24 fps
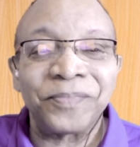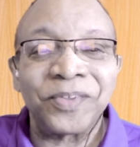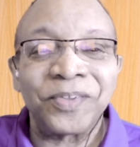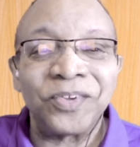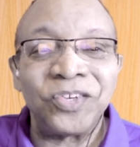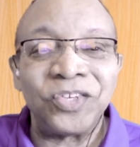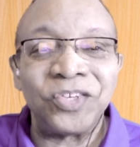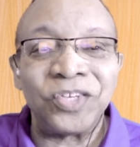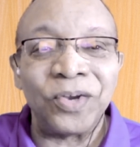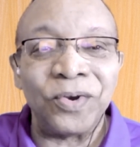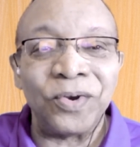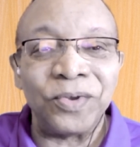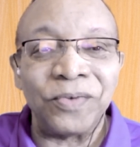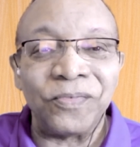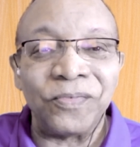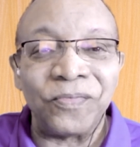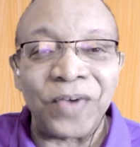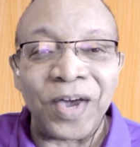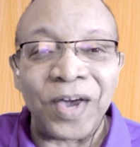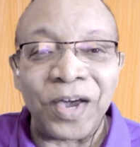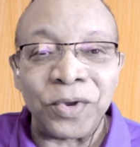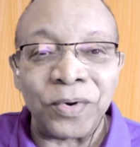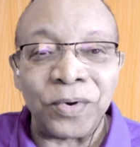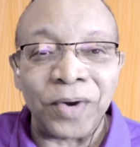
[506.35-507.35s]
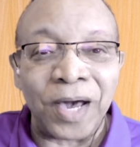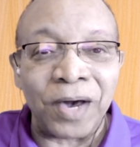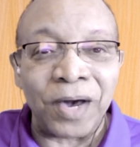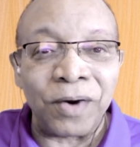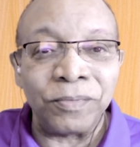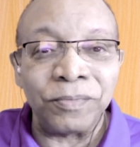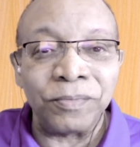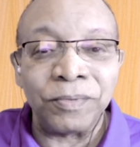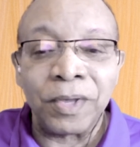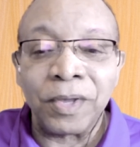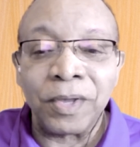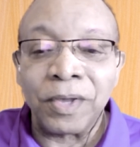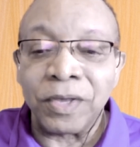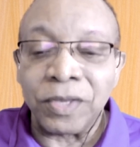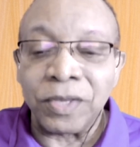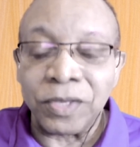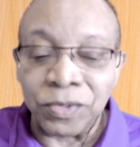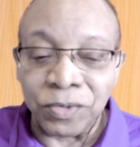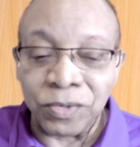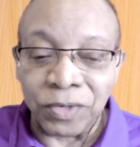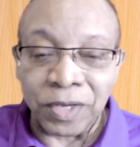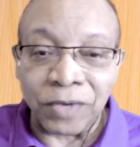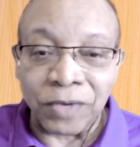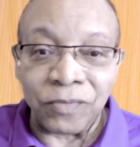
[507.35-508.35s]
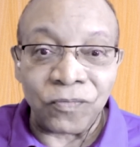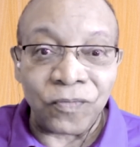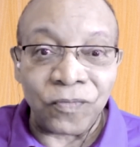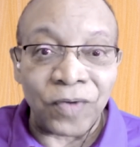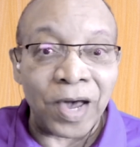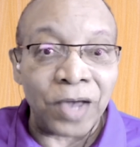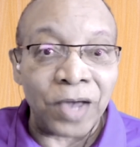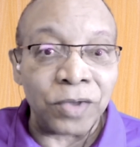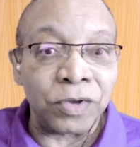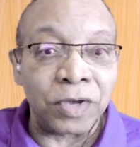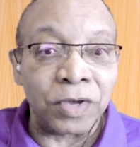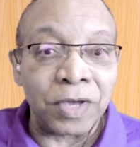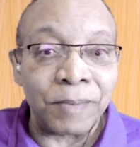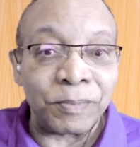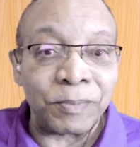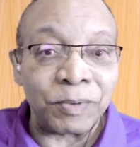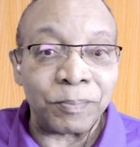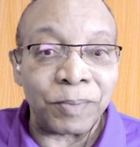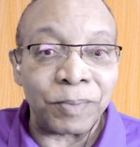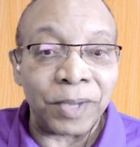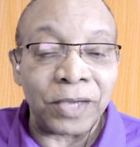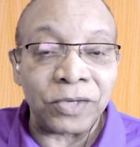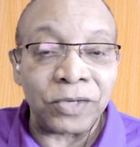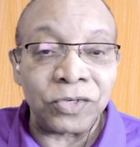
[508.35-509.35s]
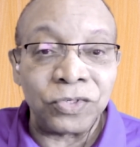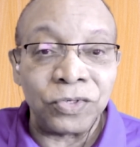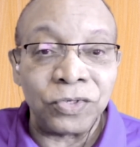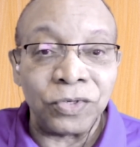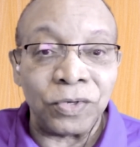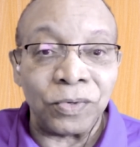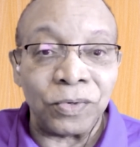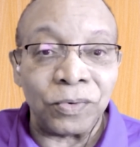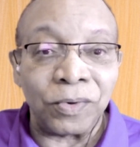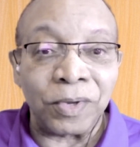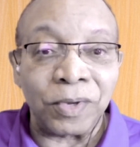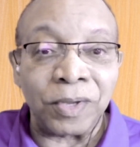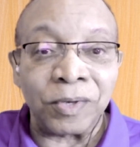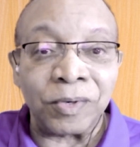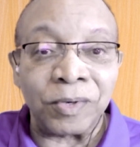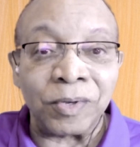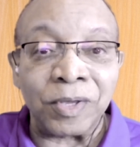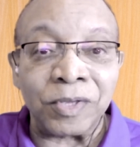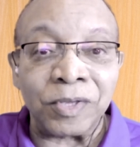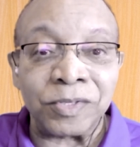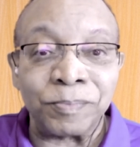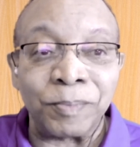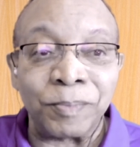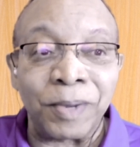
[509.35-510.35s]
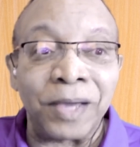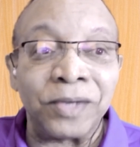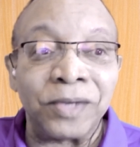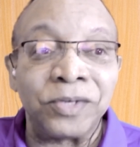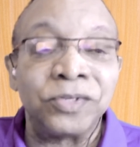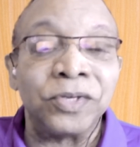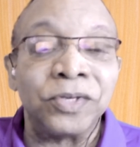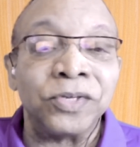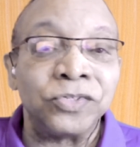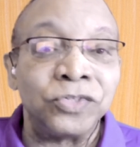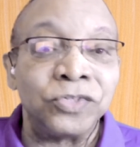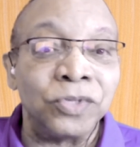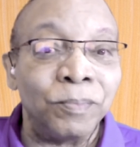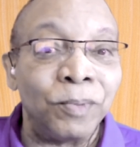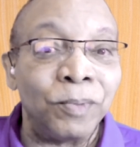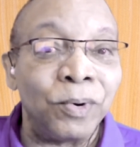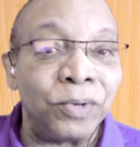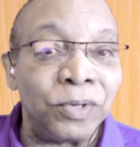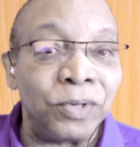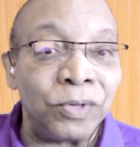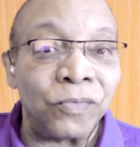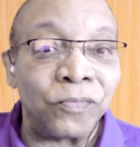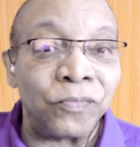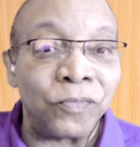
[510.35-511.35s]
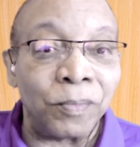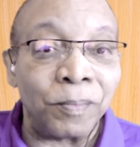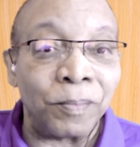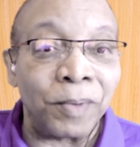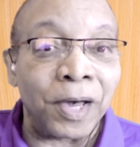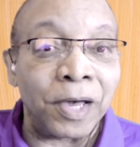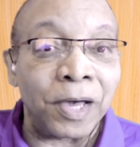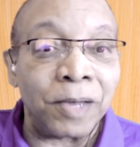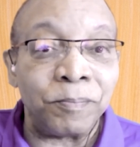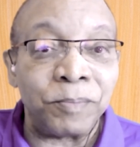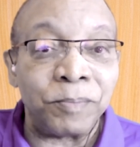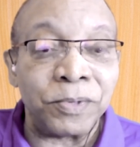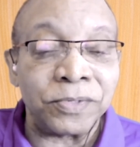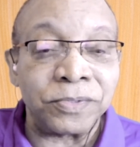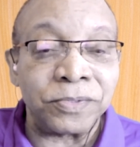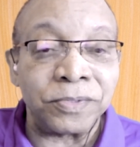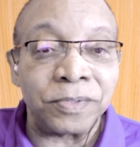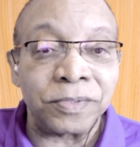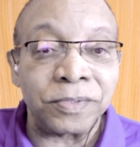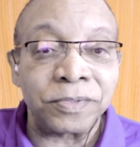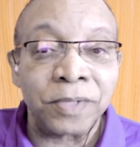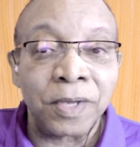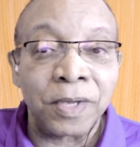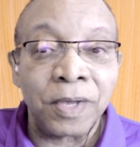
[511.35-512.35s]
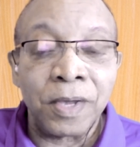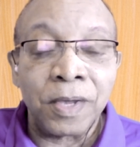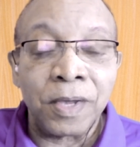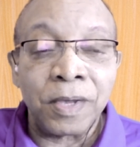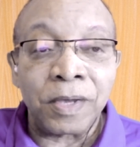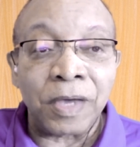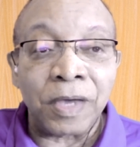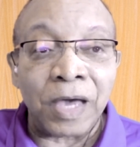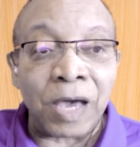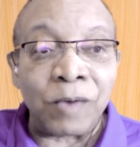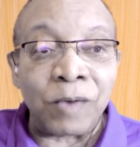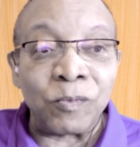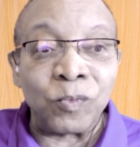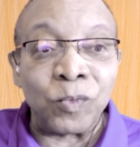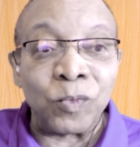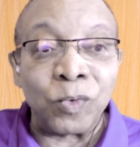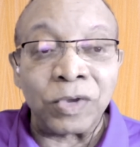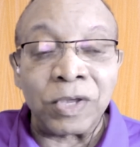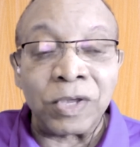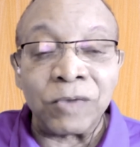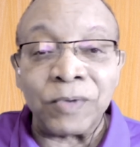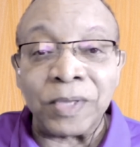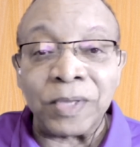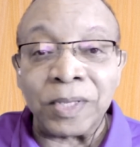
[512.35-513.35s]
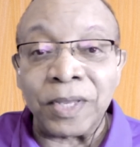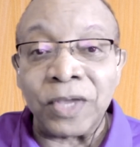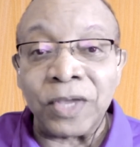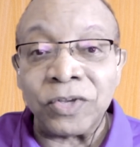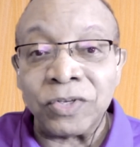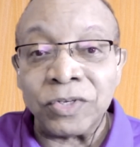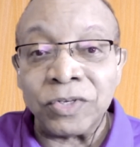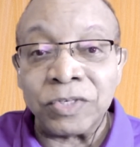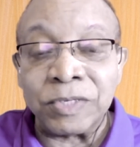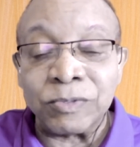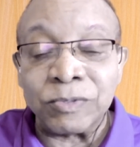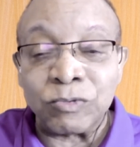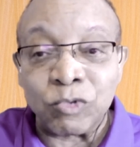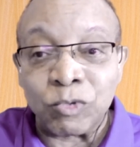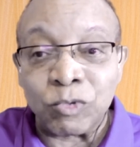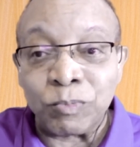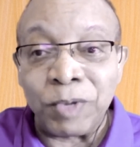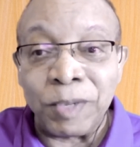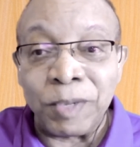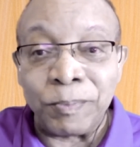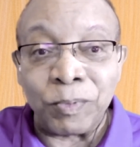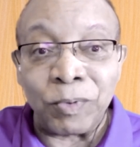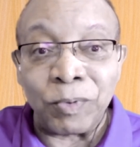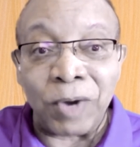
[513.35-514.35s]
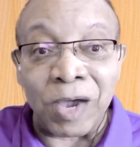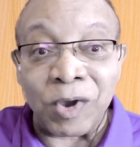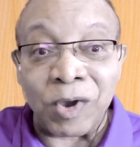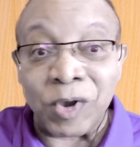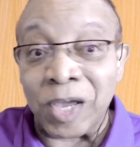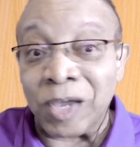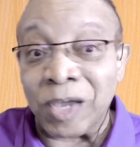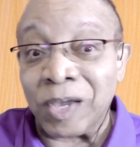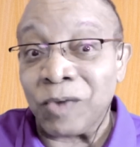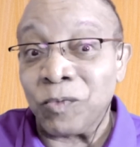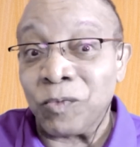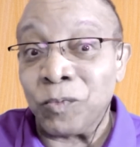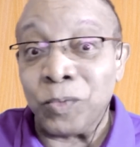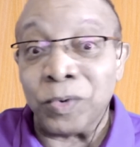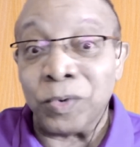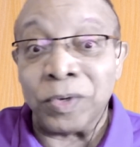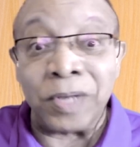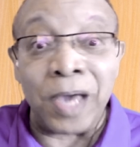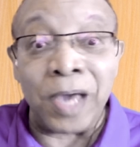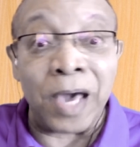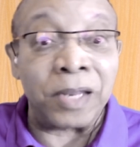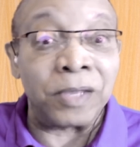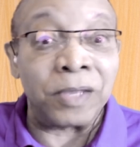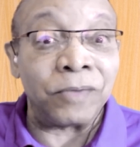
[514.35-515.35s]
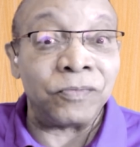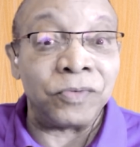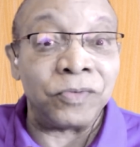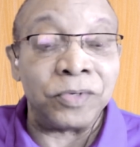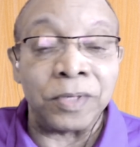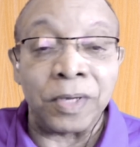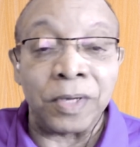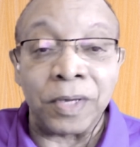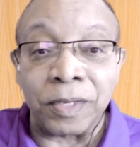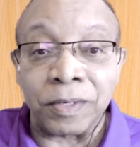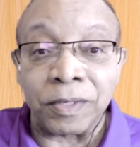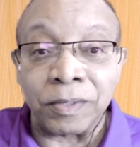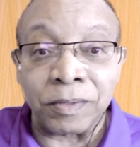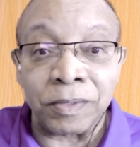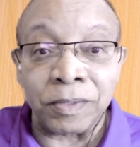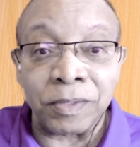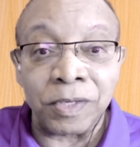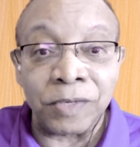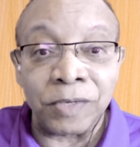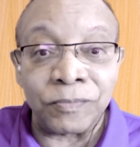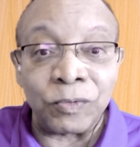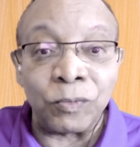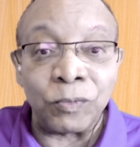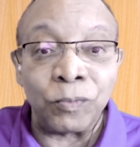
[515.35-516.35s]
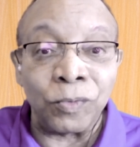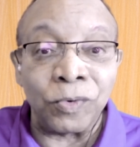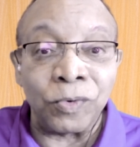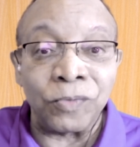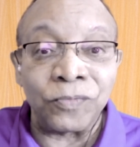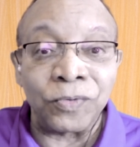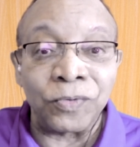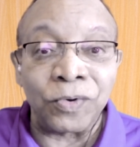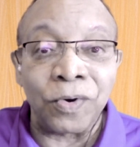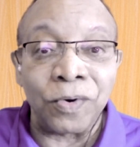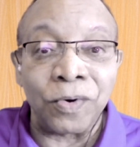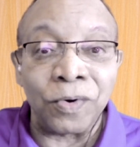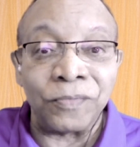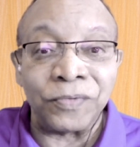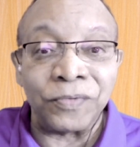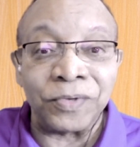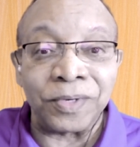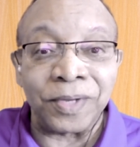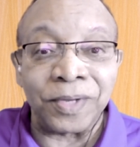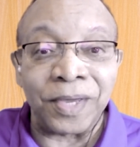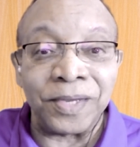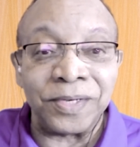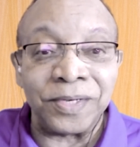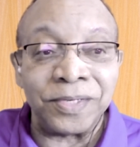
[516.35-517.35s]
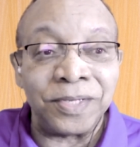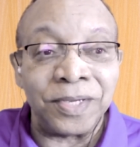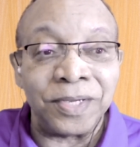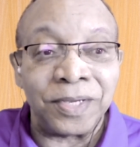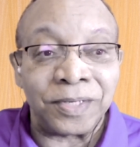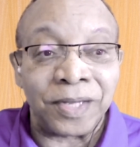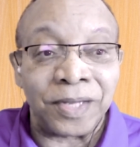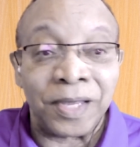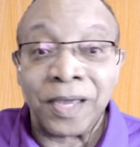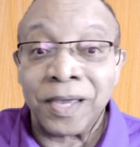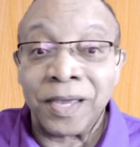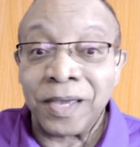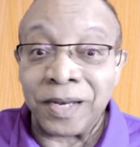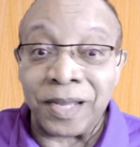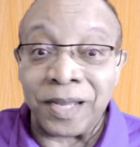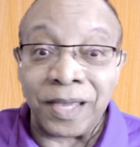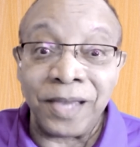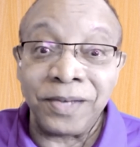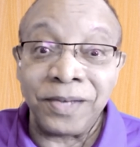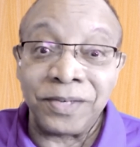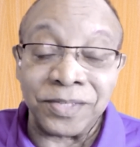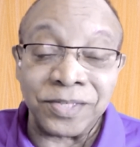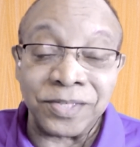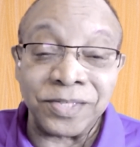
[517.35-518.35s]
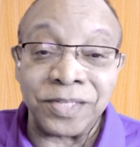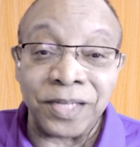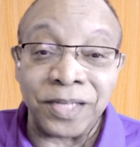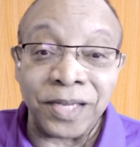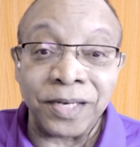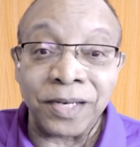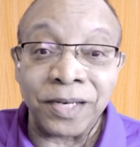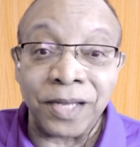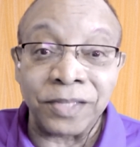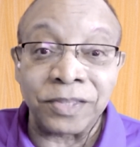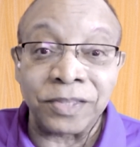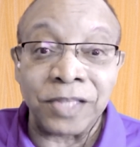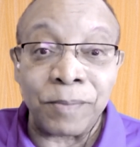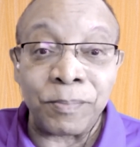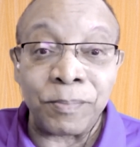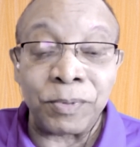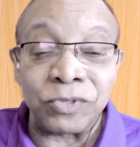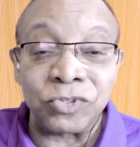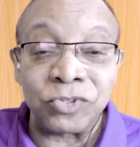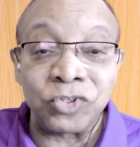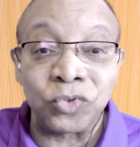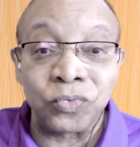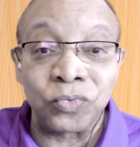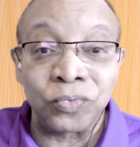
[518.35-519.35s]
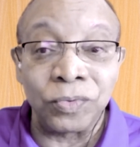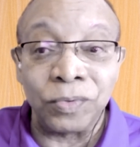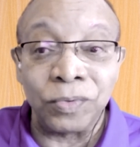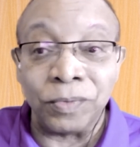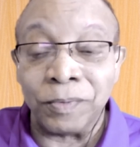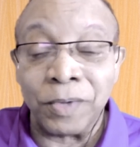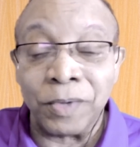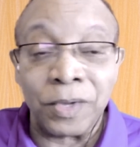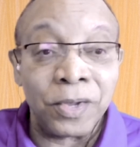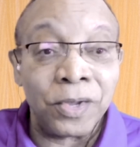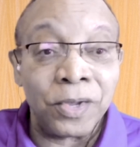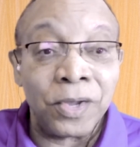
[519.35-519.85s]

Share your value out, you'll get value coming back to you. And as my testimonial for my business, I'm working relationships with people I would not have done if it weren't for COVID-19. And I hate to say it like that, but it's true.